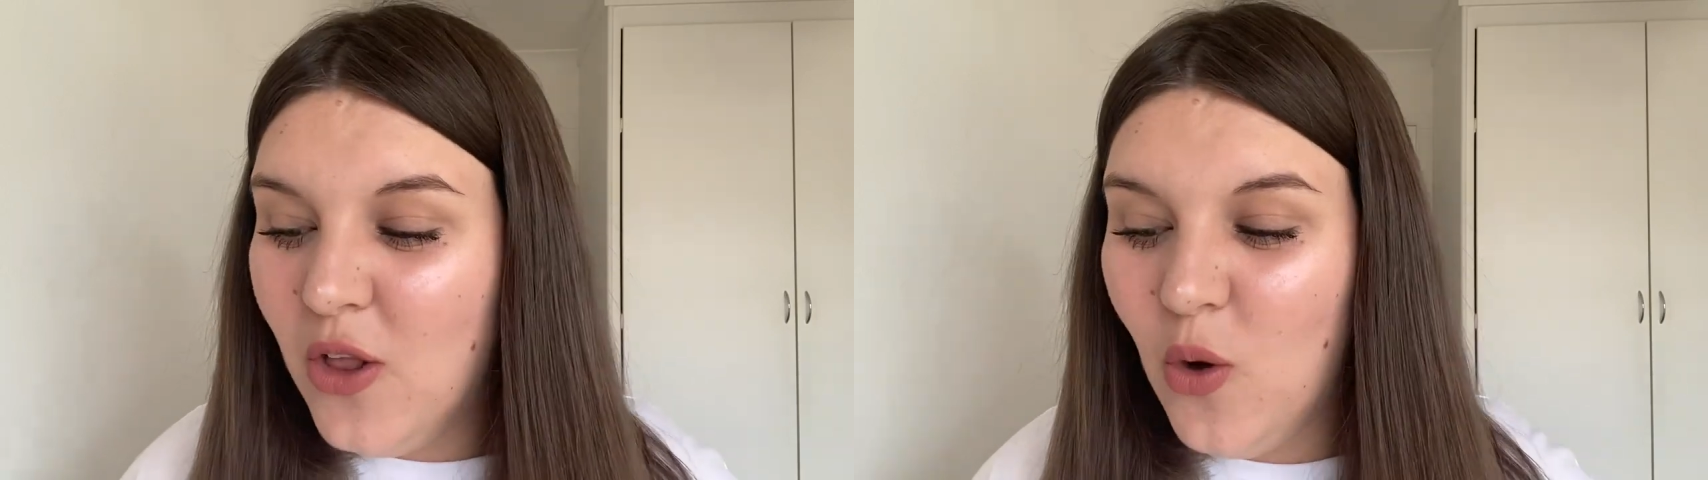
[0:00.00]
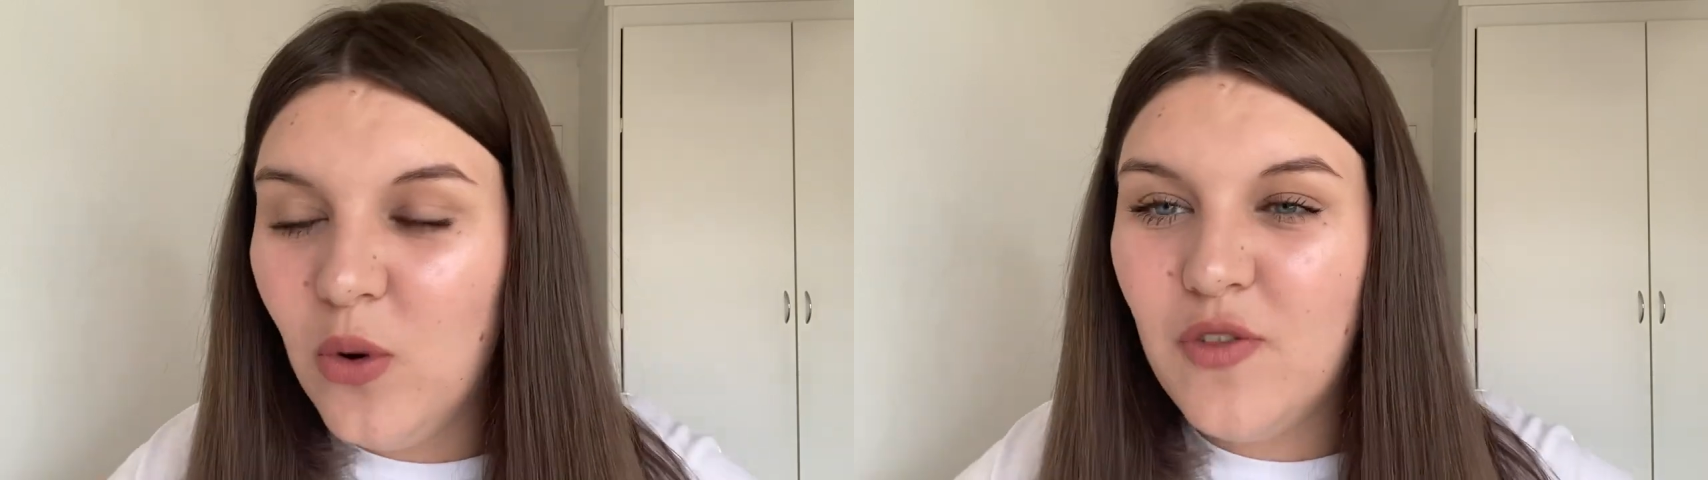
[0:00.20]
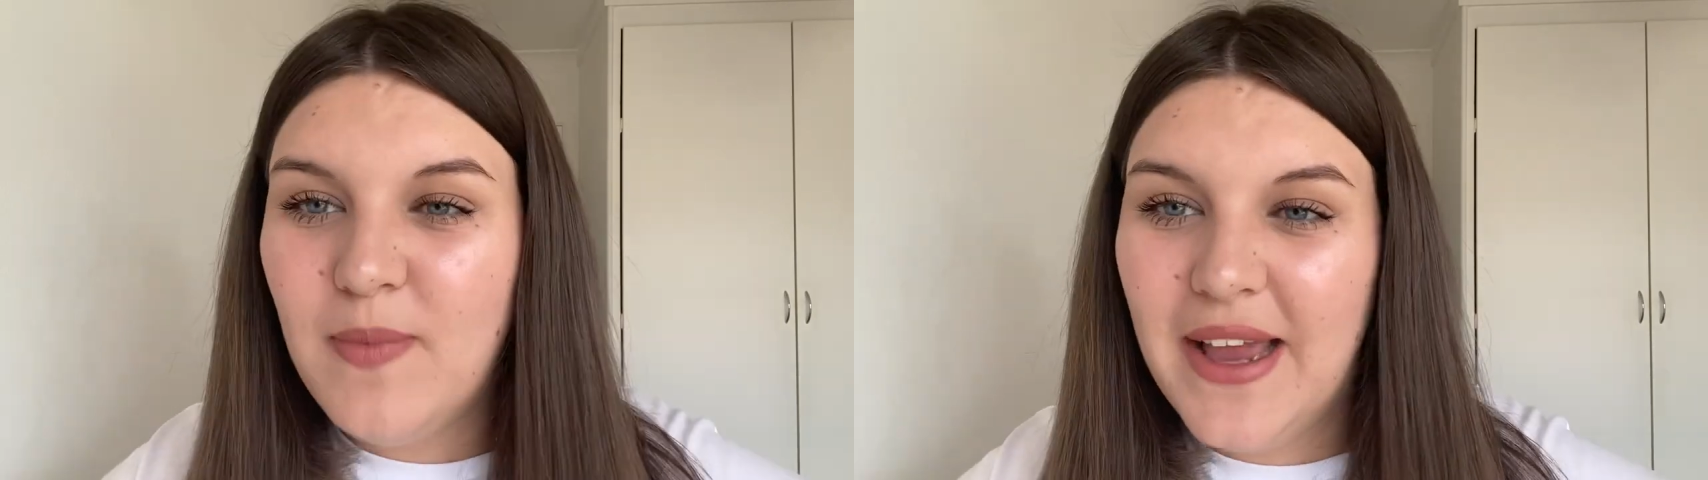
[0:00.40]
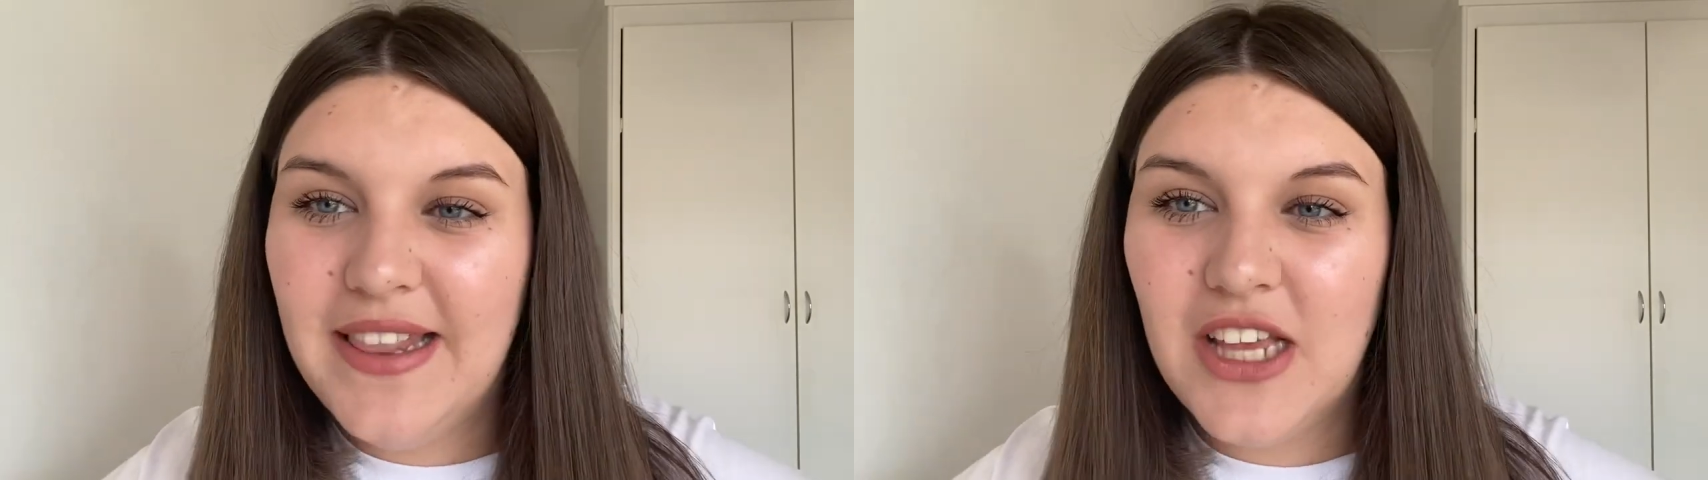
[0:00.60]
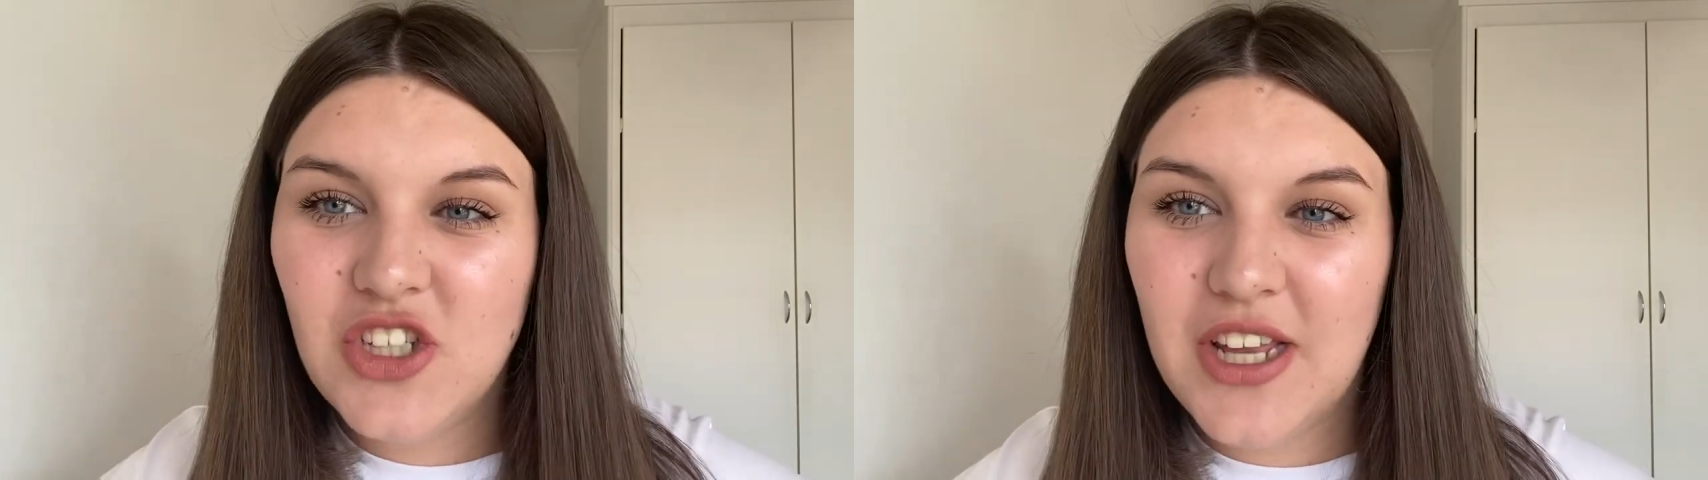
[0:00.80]
all of my
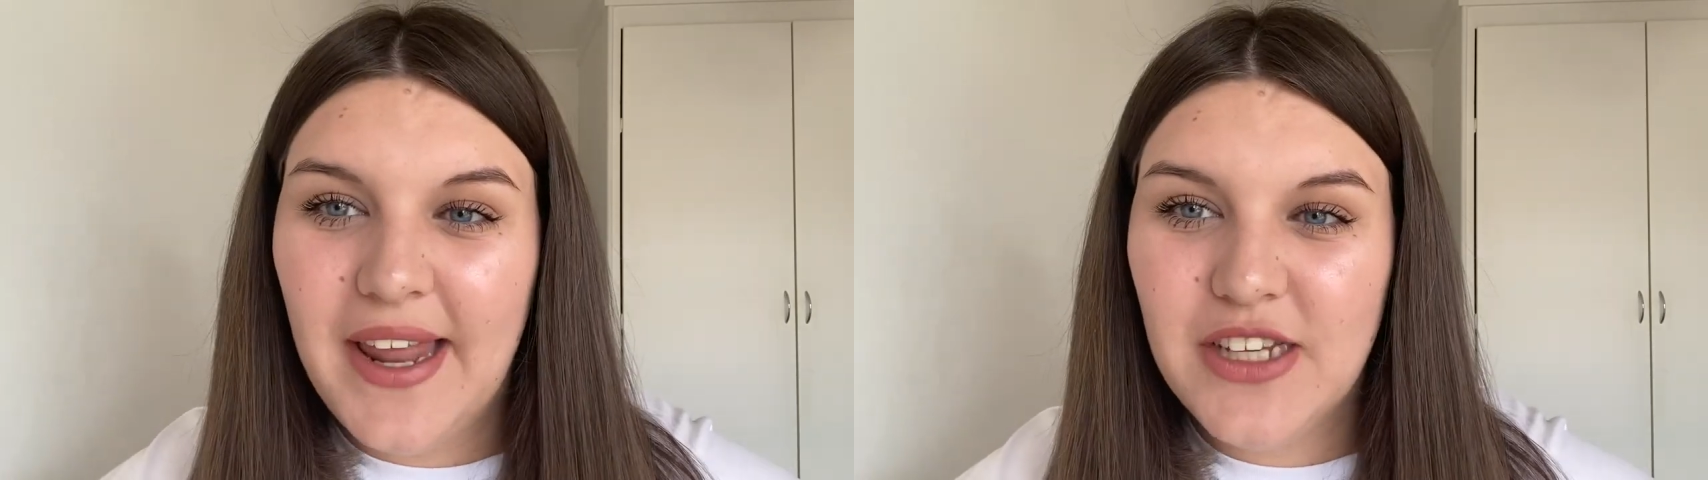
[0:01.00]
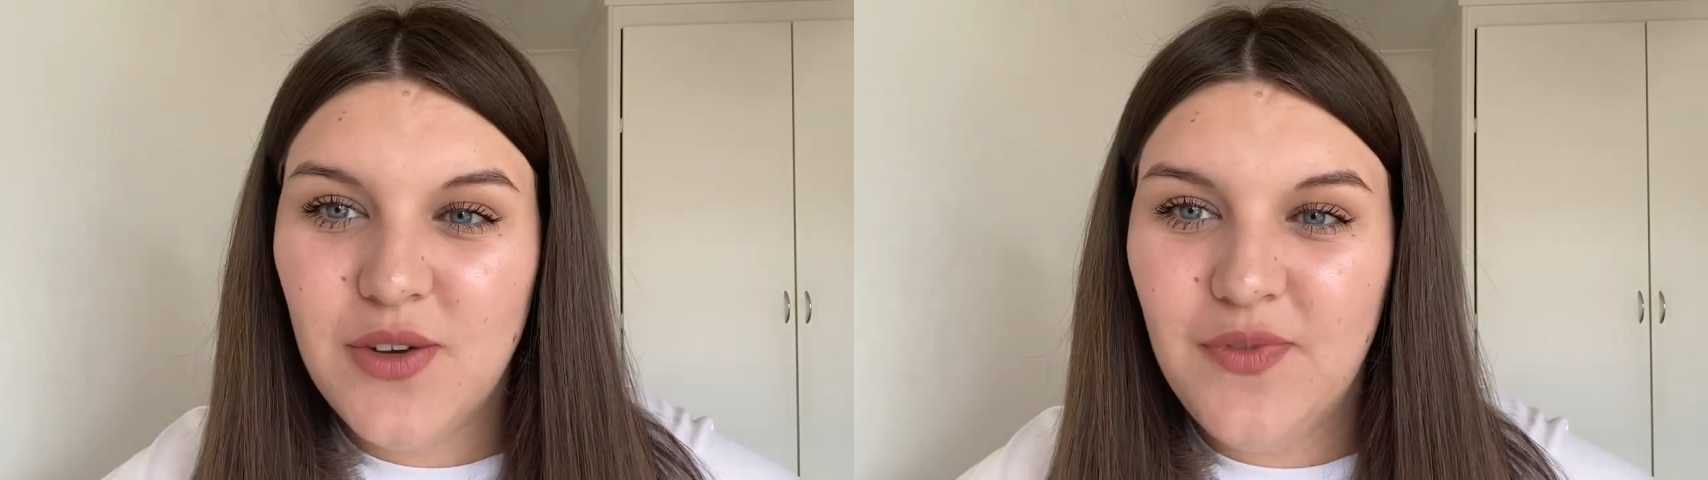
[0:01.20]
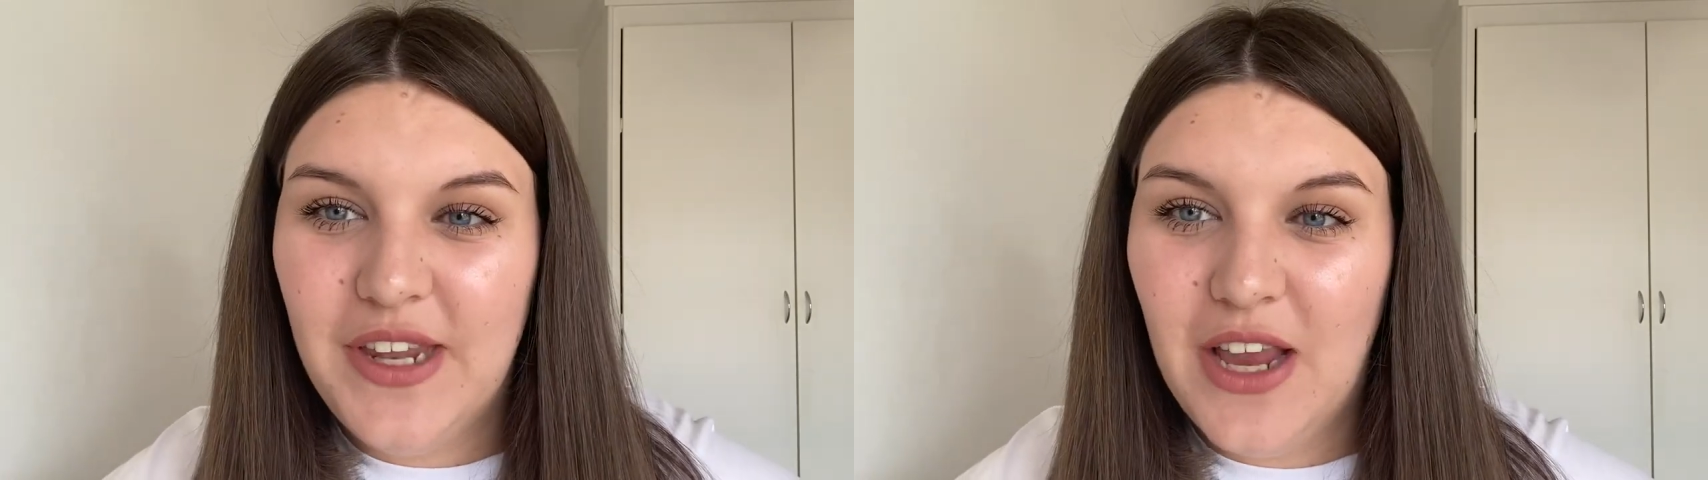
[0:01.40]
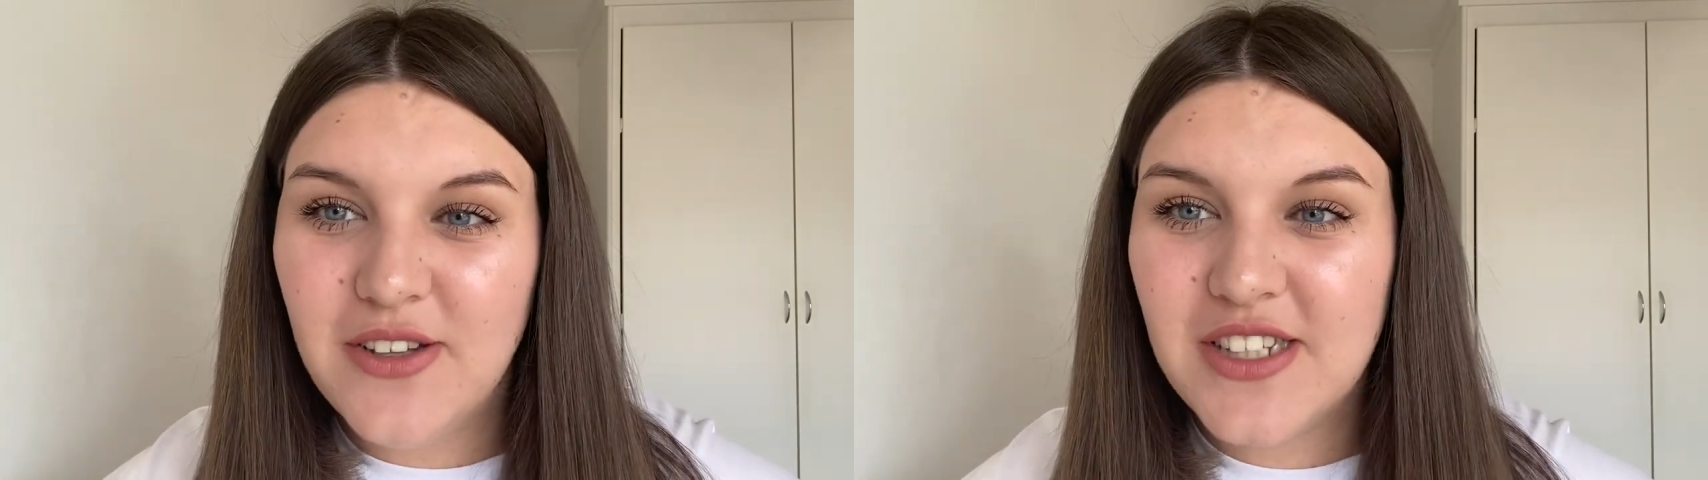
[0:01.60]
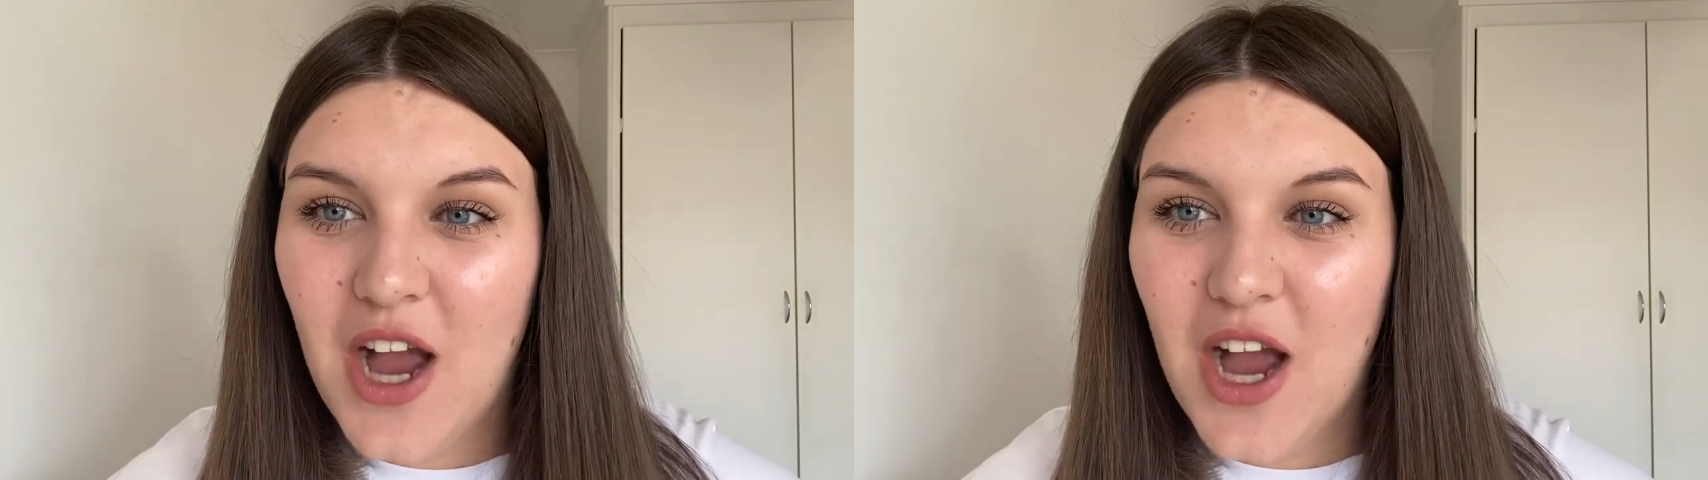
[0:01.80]
Lush collection videos